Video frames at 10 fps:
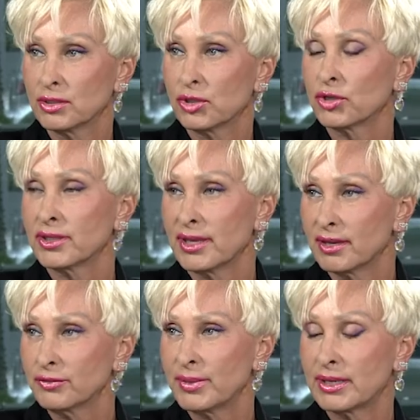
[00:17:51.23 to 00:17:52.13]
not
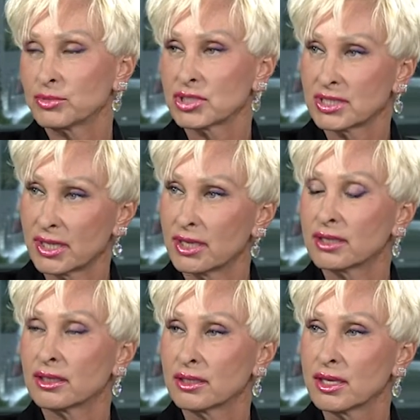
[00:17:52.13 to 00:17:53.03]
enough, but I'm just saying
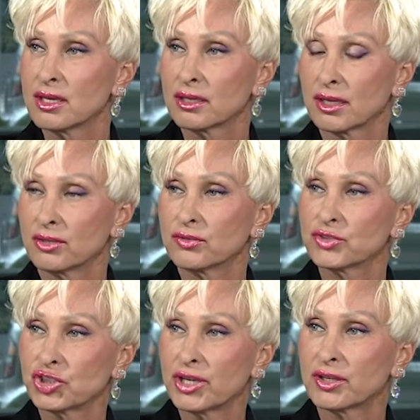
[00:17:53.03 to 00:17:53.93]
that kind of
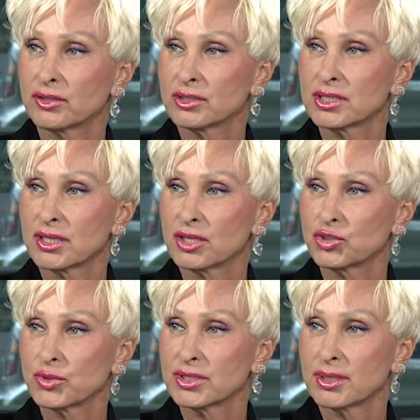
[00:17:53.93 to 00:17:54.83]
share the
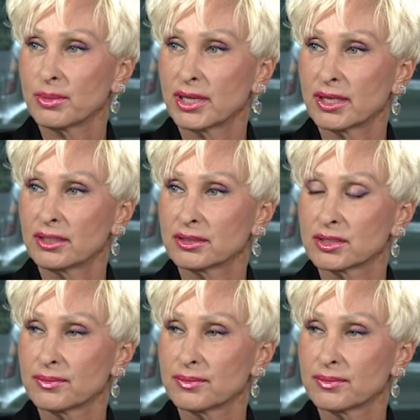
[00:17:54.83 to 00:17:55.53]
stage with somebody else.